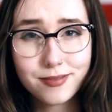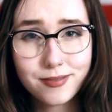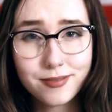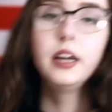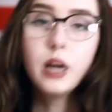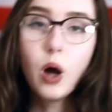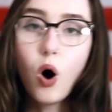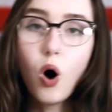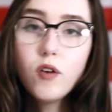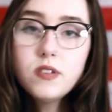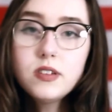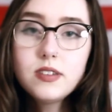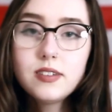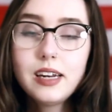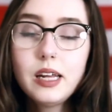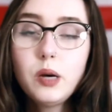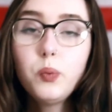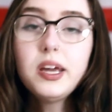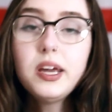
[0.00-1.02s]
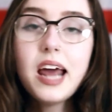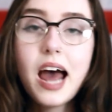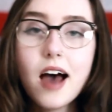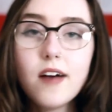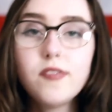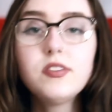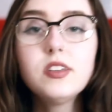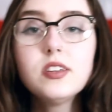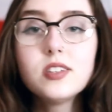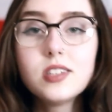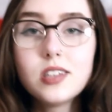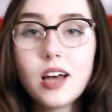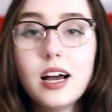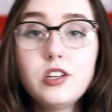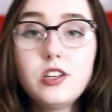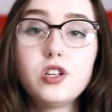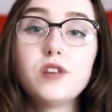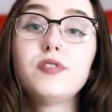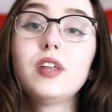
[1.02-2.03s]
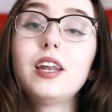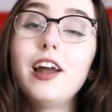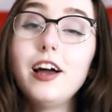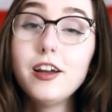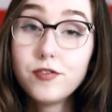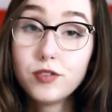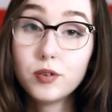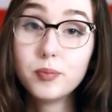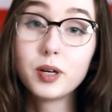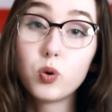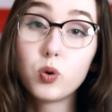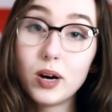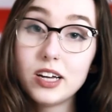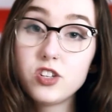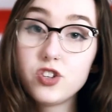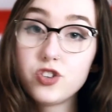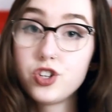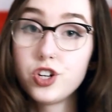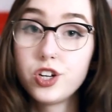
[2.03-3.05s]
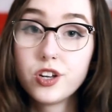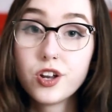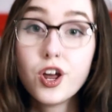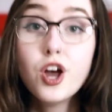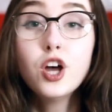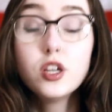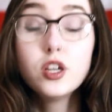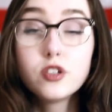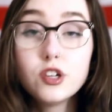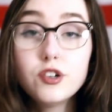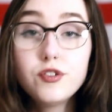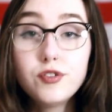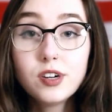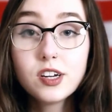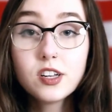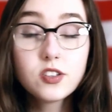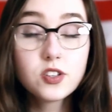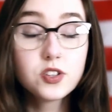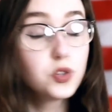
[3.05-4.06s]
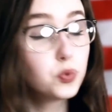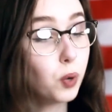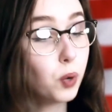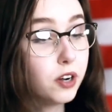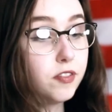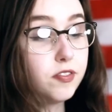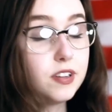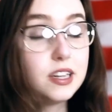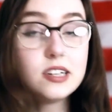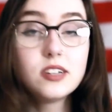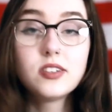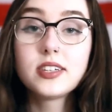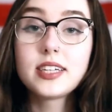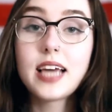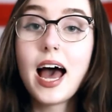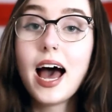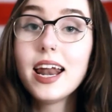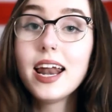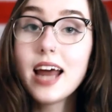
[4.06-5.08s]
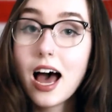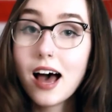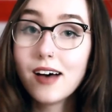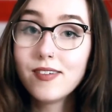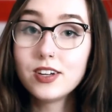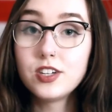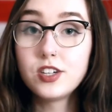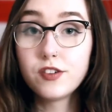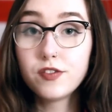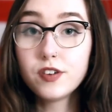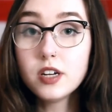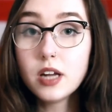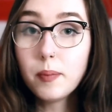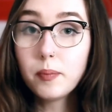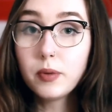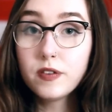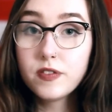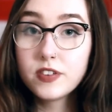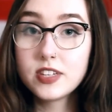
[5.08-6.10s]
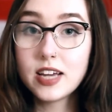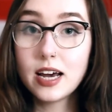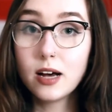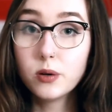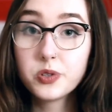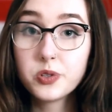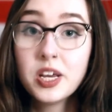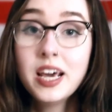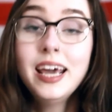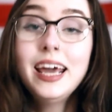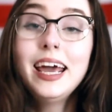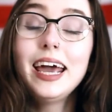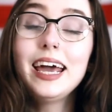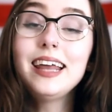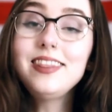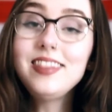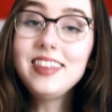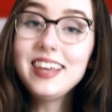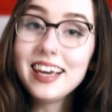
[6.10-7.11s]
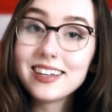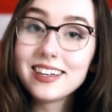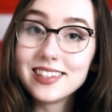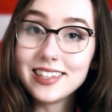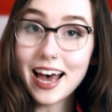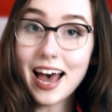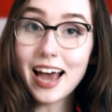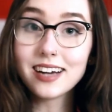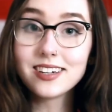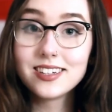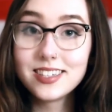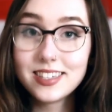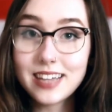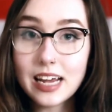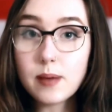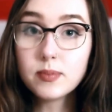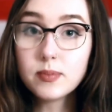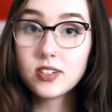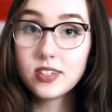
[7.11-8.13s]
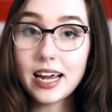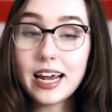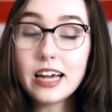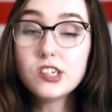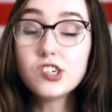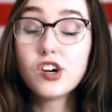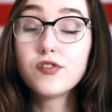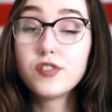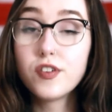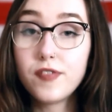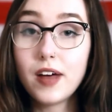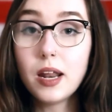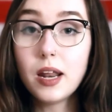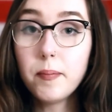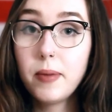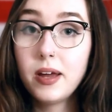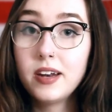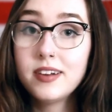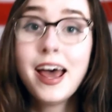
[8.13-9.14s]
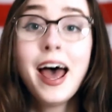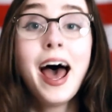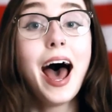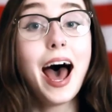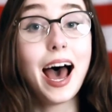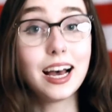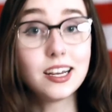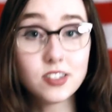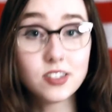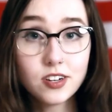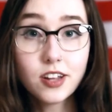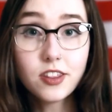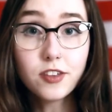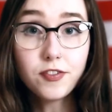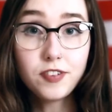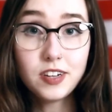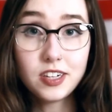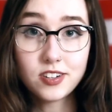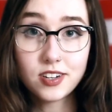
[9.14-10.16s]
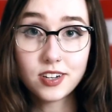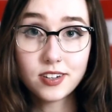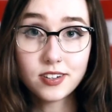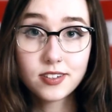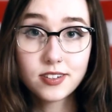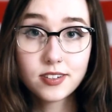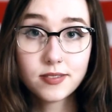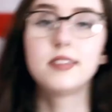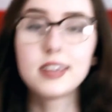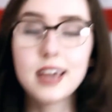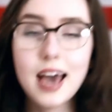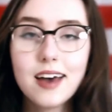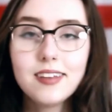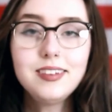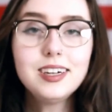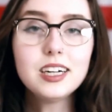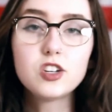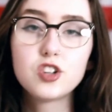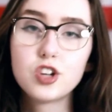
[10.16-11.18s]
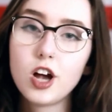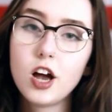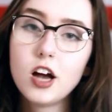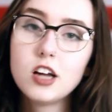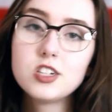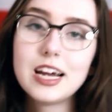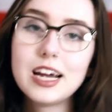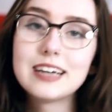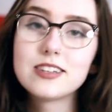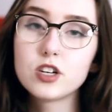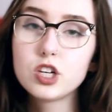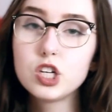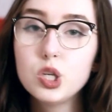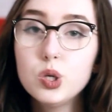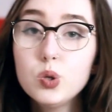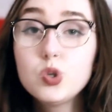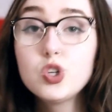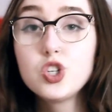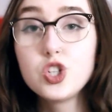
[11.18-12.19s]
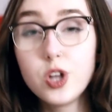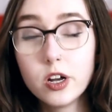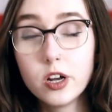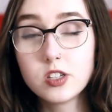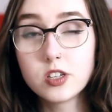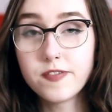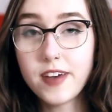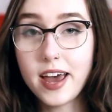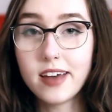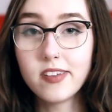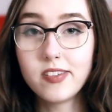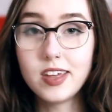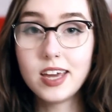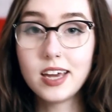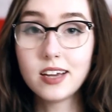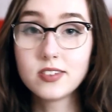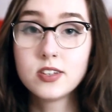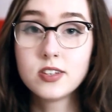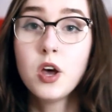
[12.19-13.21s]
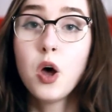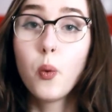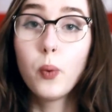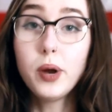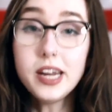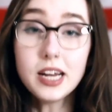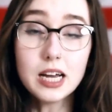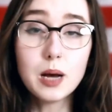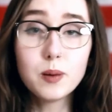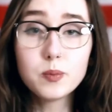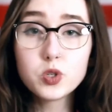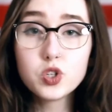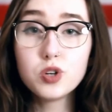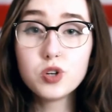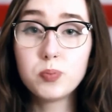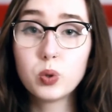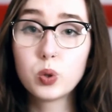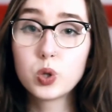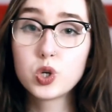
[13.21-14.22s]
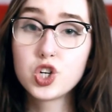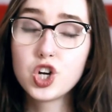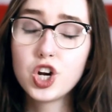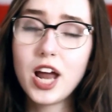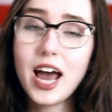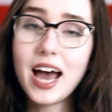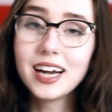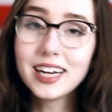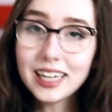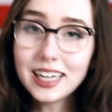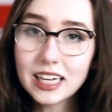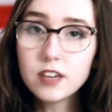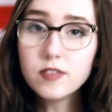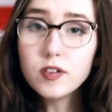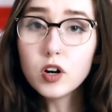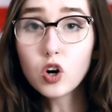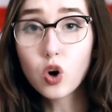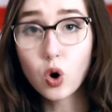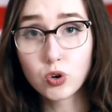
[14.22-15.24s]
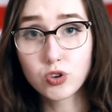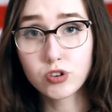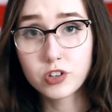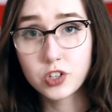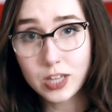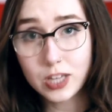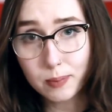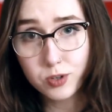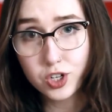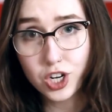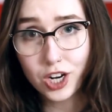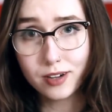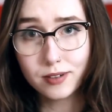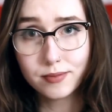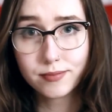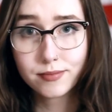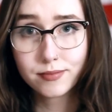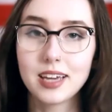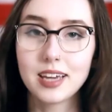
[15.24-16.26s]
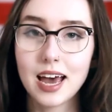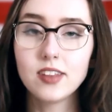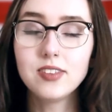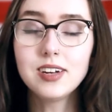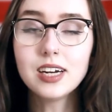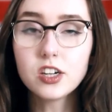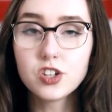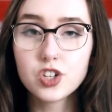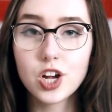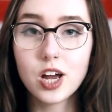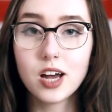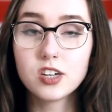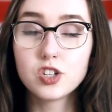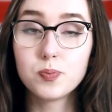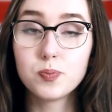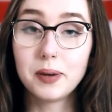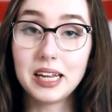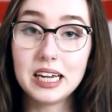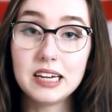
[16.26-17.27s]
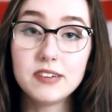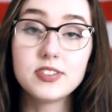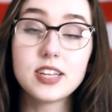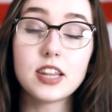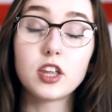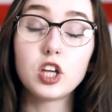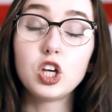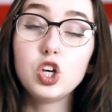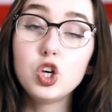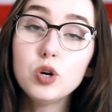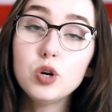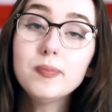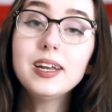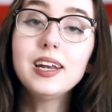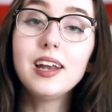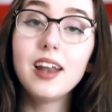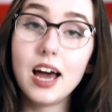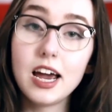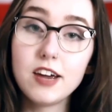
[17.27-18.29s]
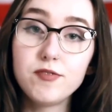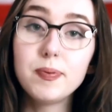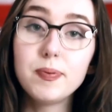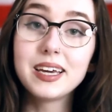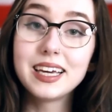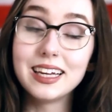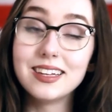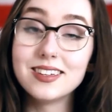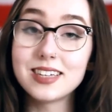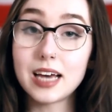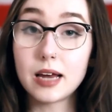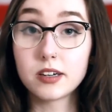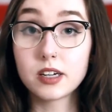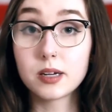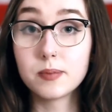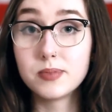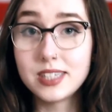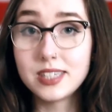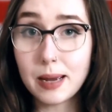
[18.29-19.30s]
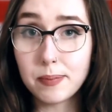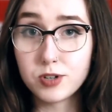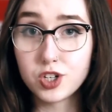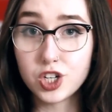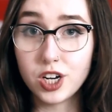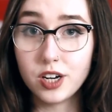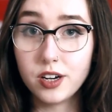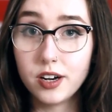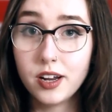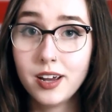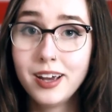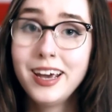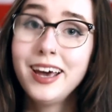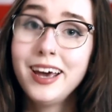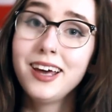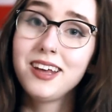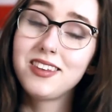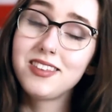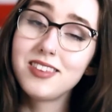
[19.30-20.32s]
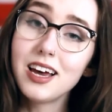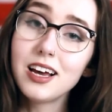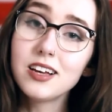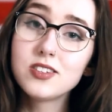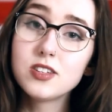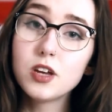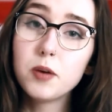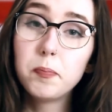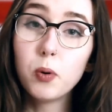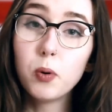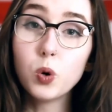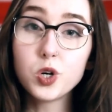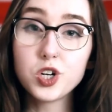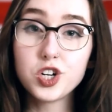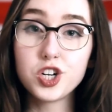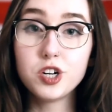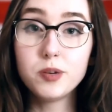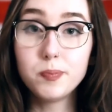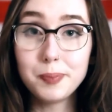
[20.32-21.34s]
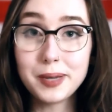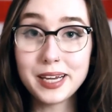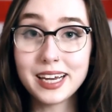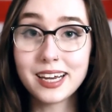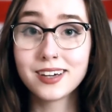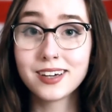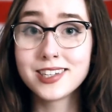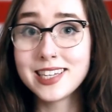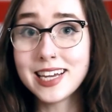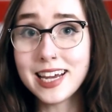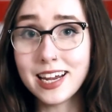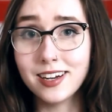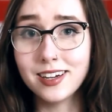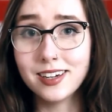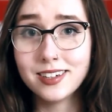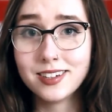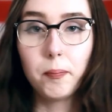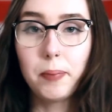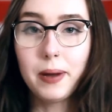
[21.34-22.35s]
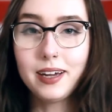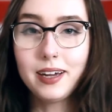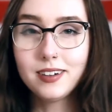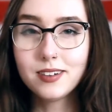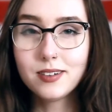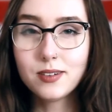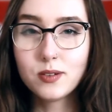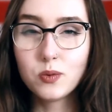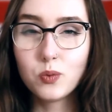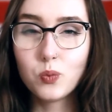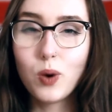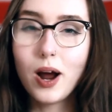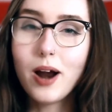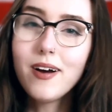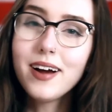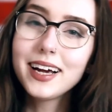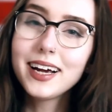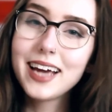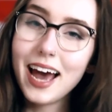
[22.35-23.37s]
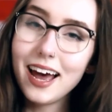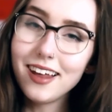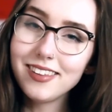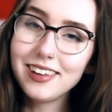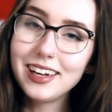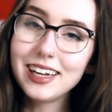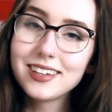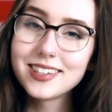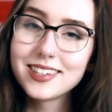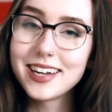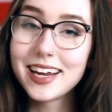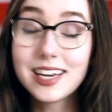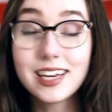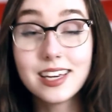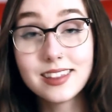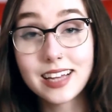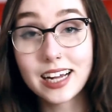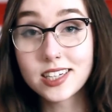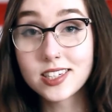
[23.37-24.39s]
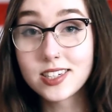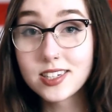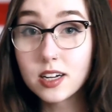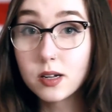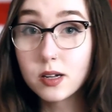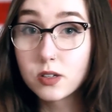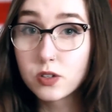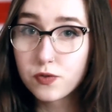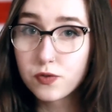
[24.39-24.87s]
Now, obviously, we have the size of the life form in question. So, for instance, one fetus can have a different number of cells in the exact same stage of development as another fetus. Catholic Church has a huge stance of ethics when it comes to abortion and even contraception. The Catholic Church believes that the human life begins at conception, thus abortion being a sin. But where are Catholics taking that stance